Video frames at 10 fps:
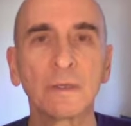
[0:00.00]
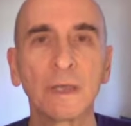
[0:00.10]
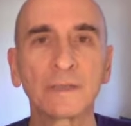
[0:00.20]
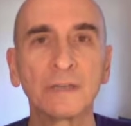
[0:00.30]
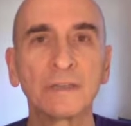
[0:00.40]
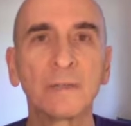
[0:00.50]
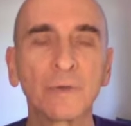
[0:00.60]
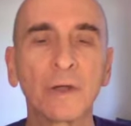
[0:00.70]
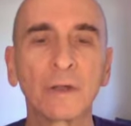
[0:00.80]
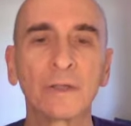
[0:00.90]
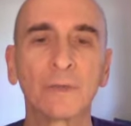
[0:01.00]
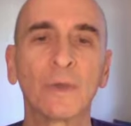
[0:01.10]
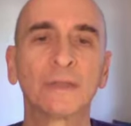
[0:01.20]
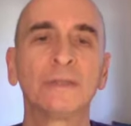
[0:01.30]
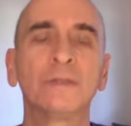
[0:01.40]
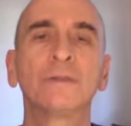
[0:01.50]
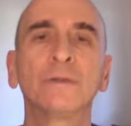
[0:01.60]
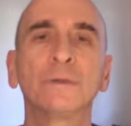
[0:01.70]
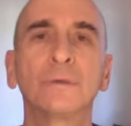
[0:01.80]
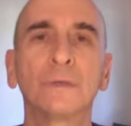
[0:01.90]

as I temporarily went into,